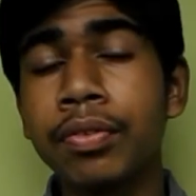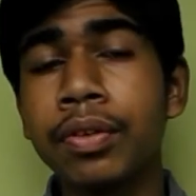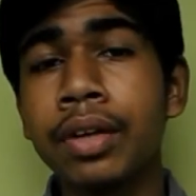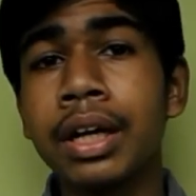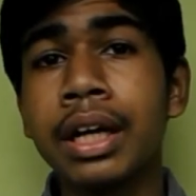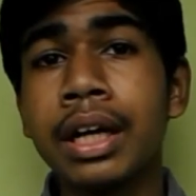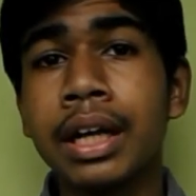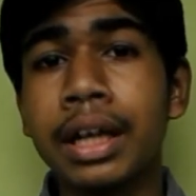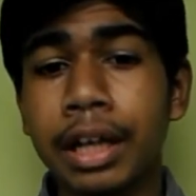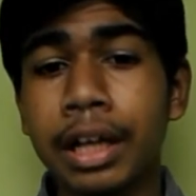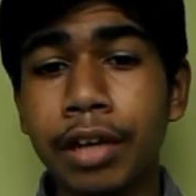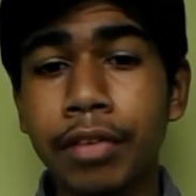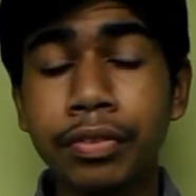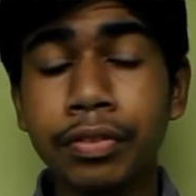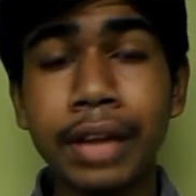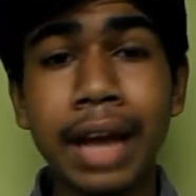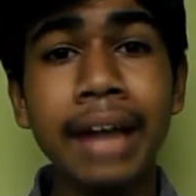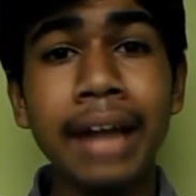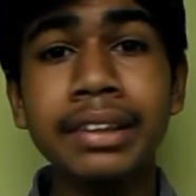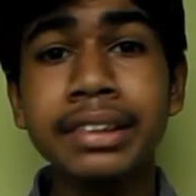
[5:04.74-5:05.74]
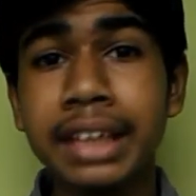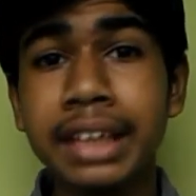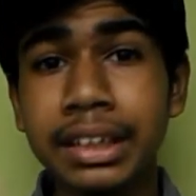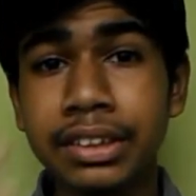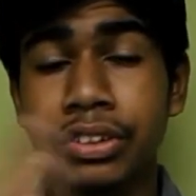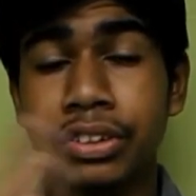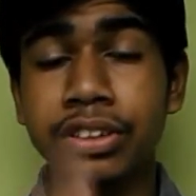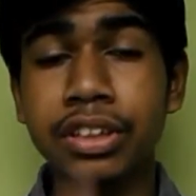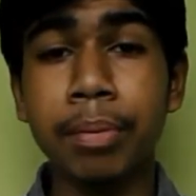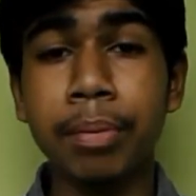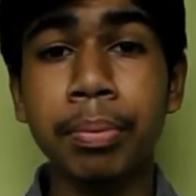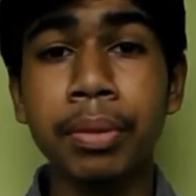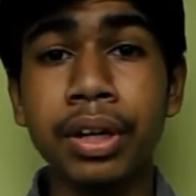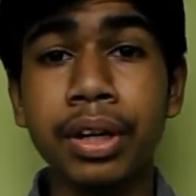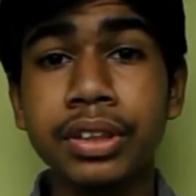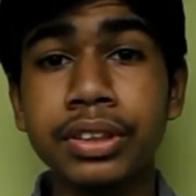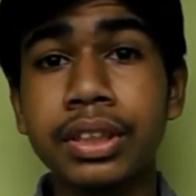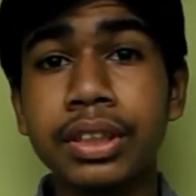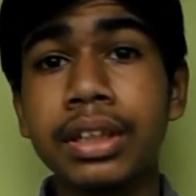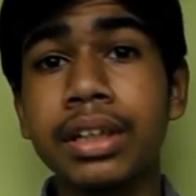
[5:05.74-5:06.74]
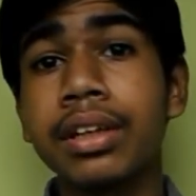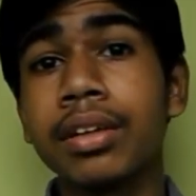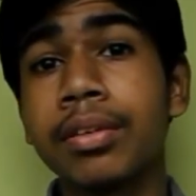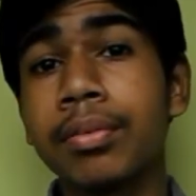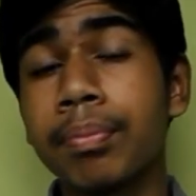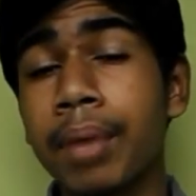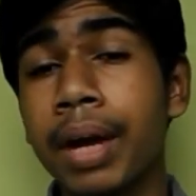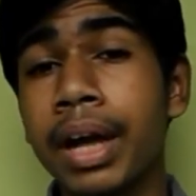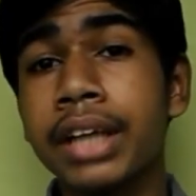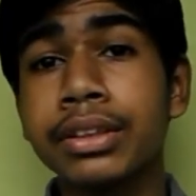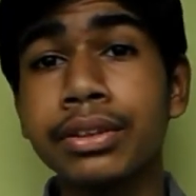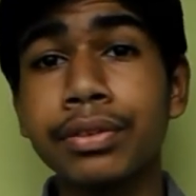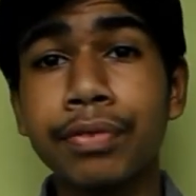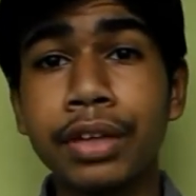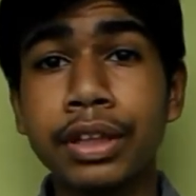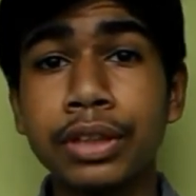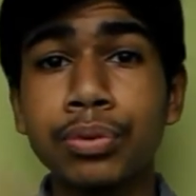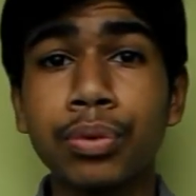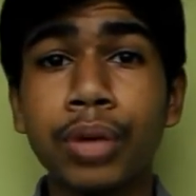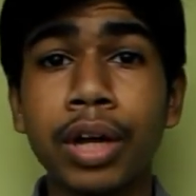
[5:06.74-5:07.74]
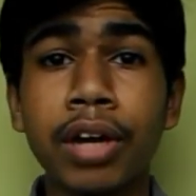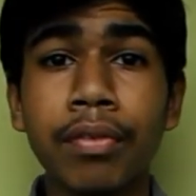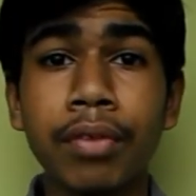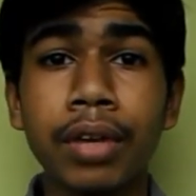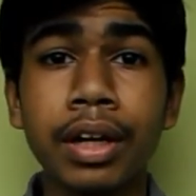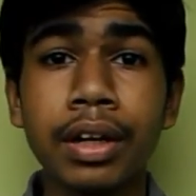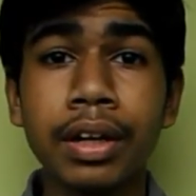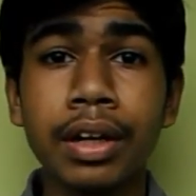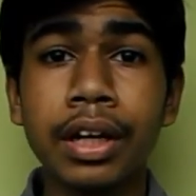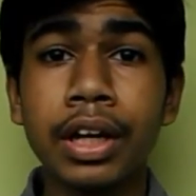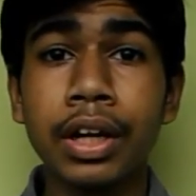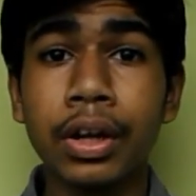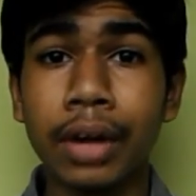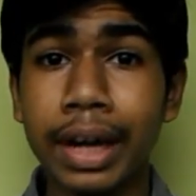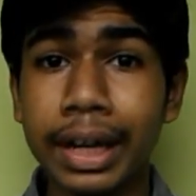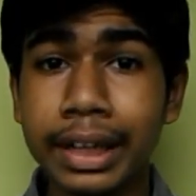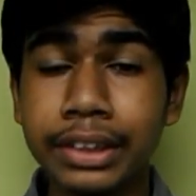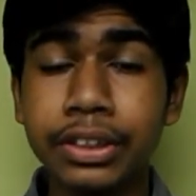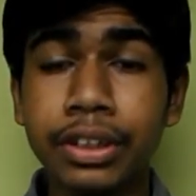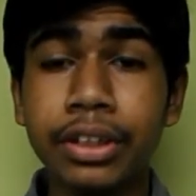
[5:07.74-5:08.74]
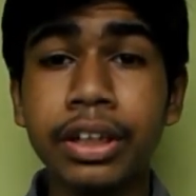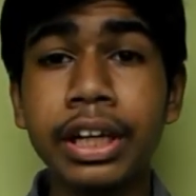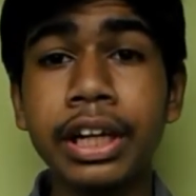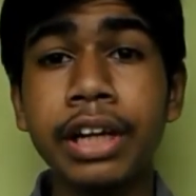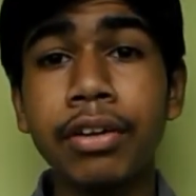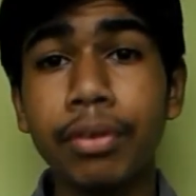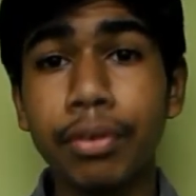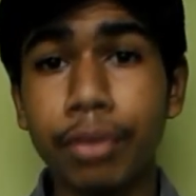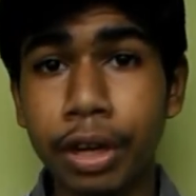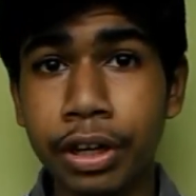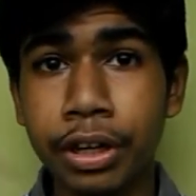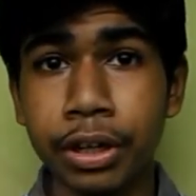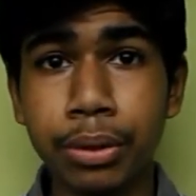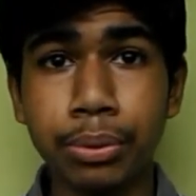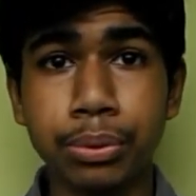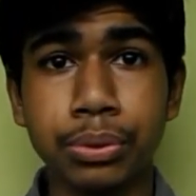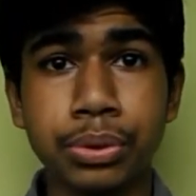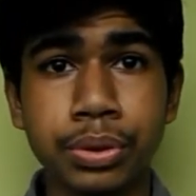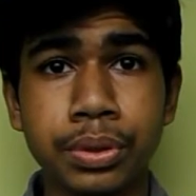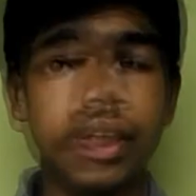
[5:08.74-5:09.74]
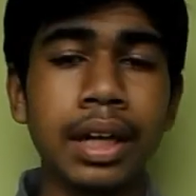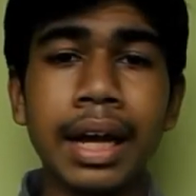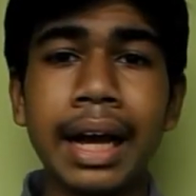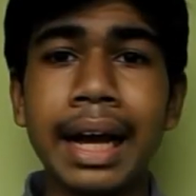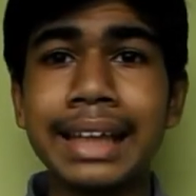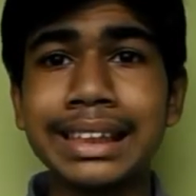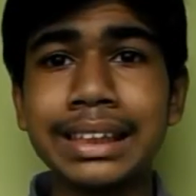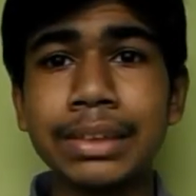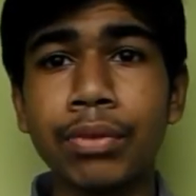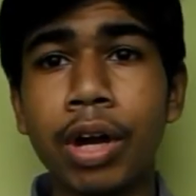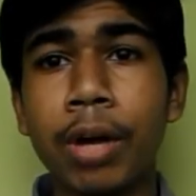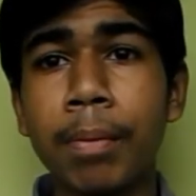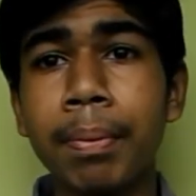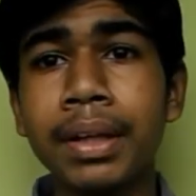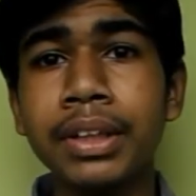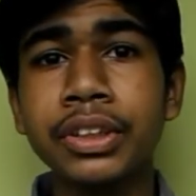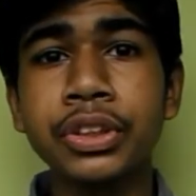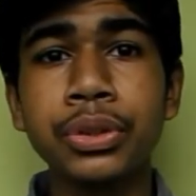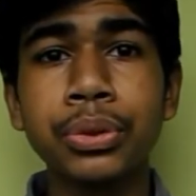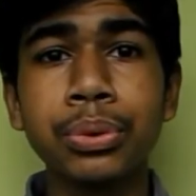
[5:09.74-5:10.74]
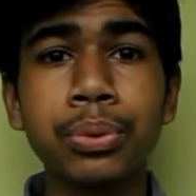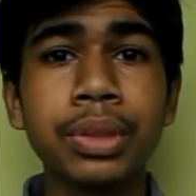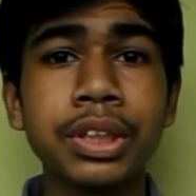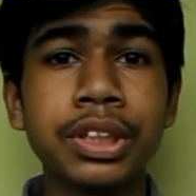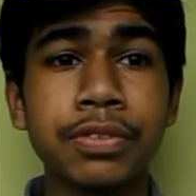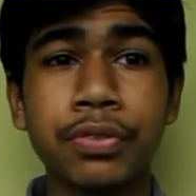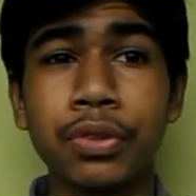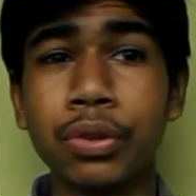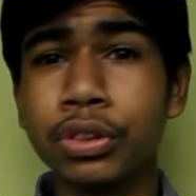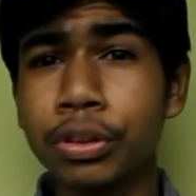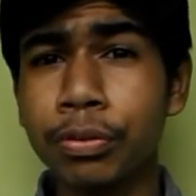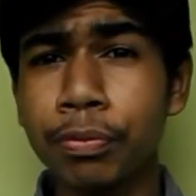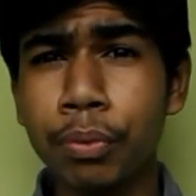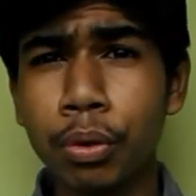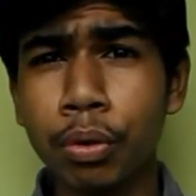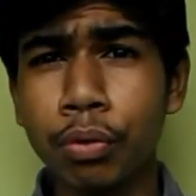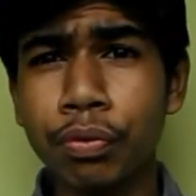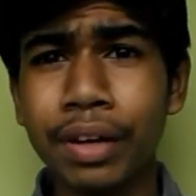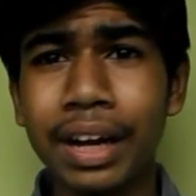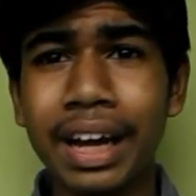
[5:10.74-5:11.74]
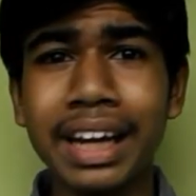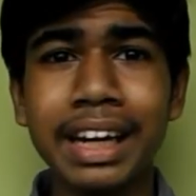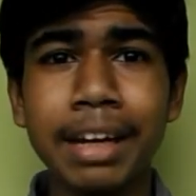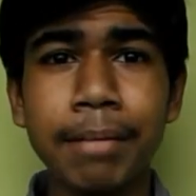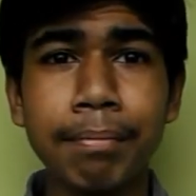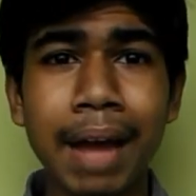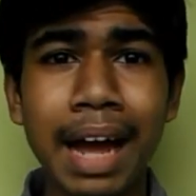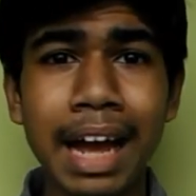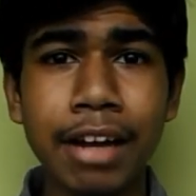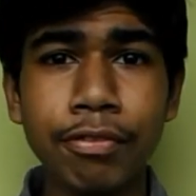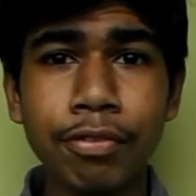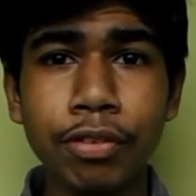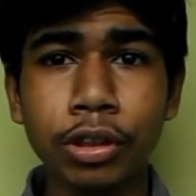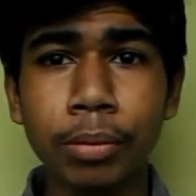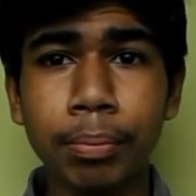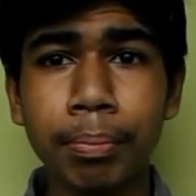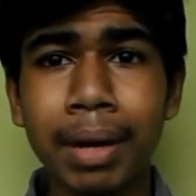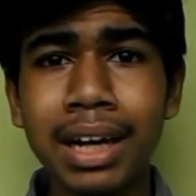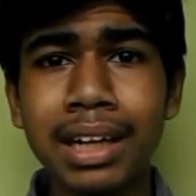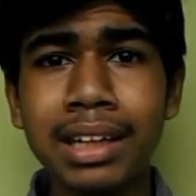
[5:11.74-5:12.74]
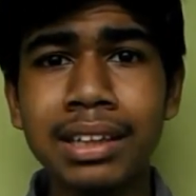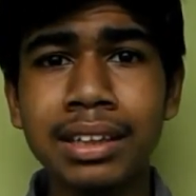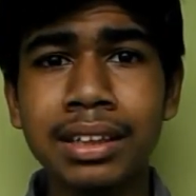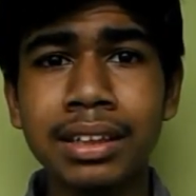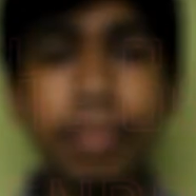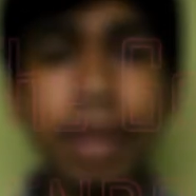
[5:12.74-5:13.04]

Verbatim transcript: if, if Galaxy S6 appears, the price of S5 will reluctantly reduce. As the OnePlus 2 is future-proof and a bang for the buck